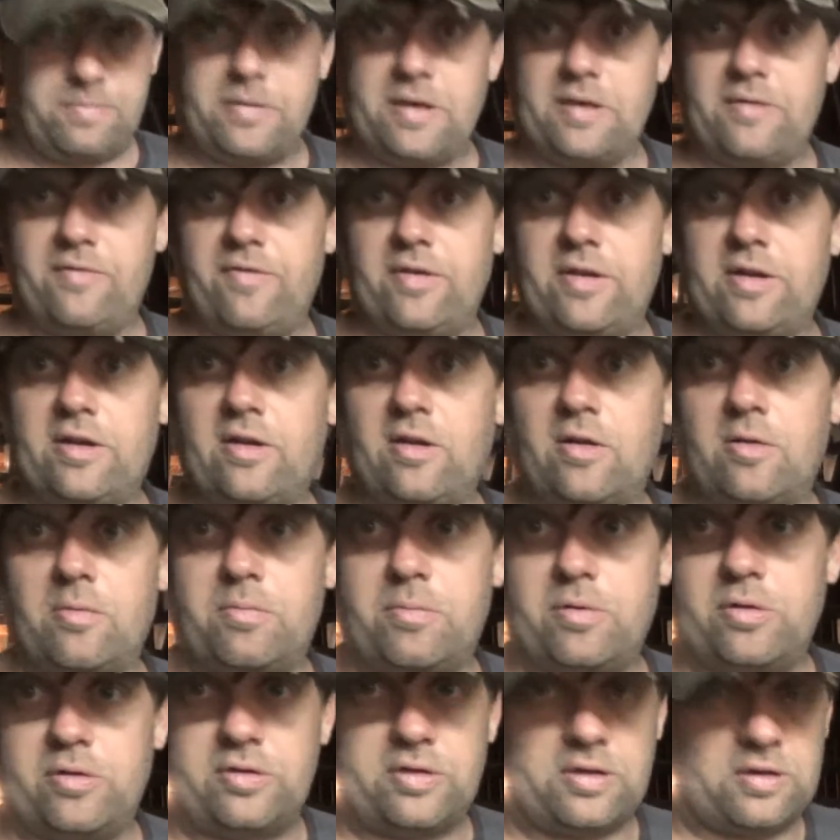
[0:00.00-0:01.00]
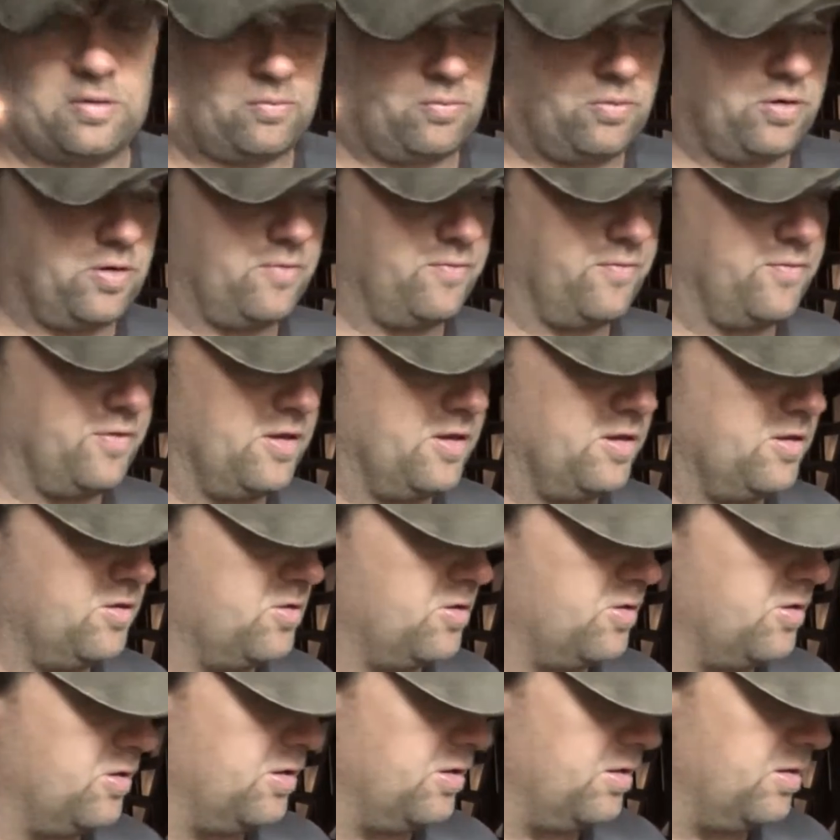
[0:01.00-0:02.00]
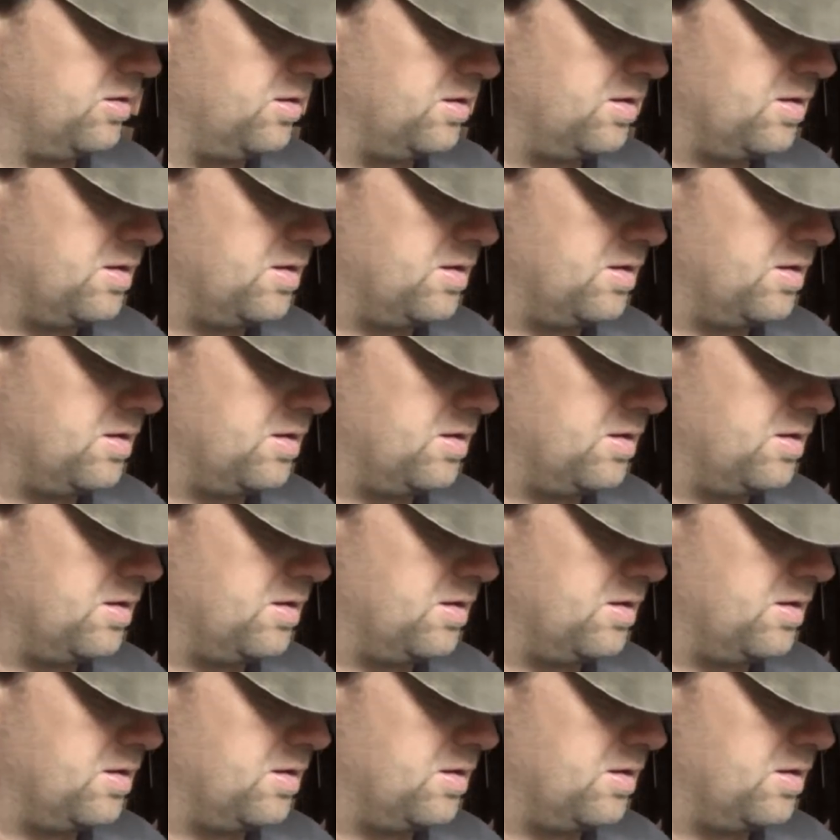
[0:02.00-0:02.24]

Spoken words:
That vinegar puts that weird finish on it.